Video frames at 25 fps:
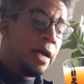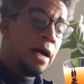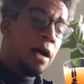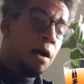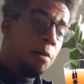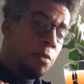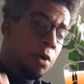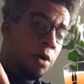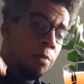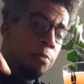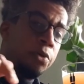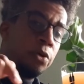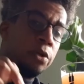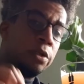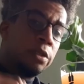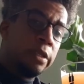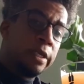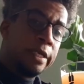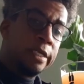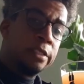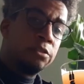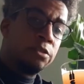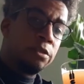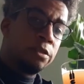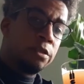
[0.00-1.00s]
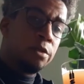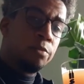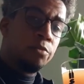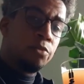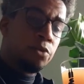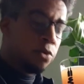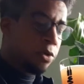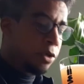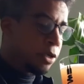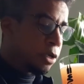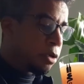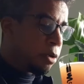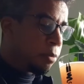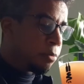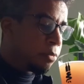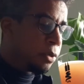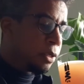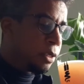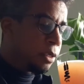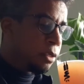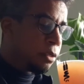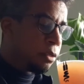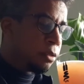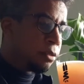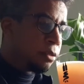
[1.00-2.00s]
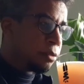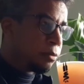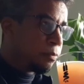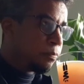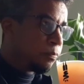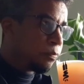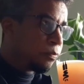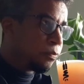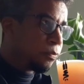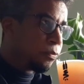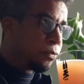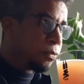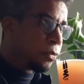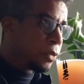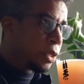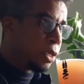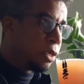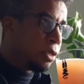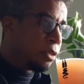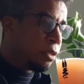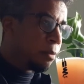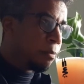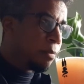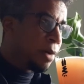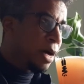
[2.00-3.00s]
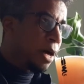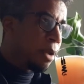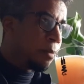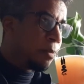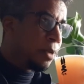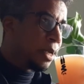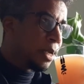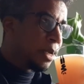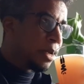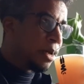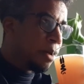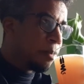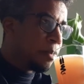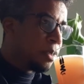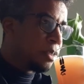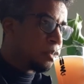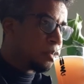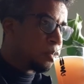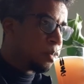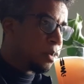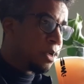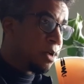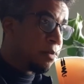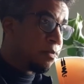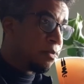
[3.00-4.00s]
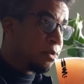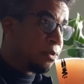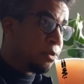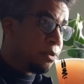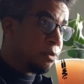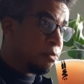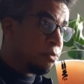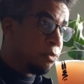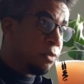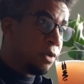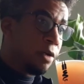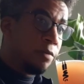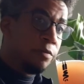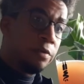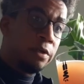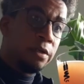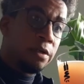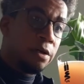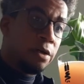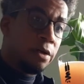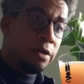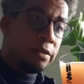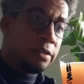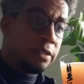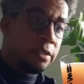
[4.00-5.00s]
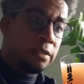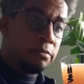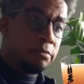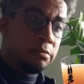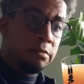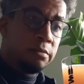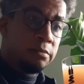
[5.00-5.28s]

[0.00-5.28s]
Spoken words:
I'm going to put a link to their brewing company in the bottom of the comments, whatever you call it.